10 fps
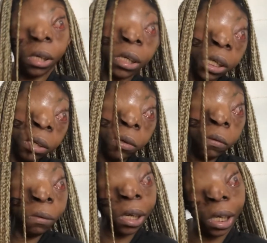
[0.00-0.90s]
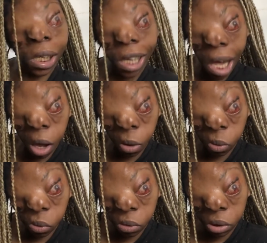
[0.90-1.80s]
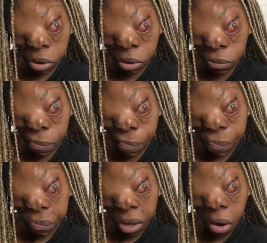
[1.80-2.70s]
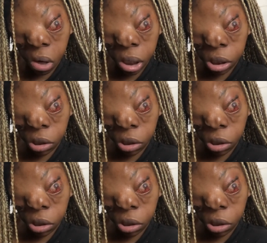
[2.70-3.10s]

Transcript: So now, on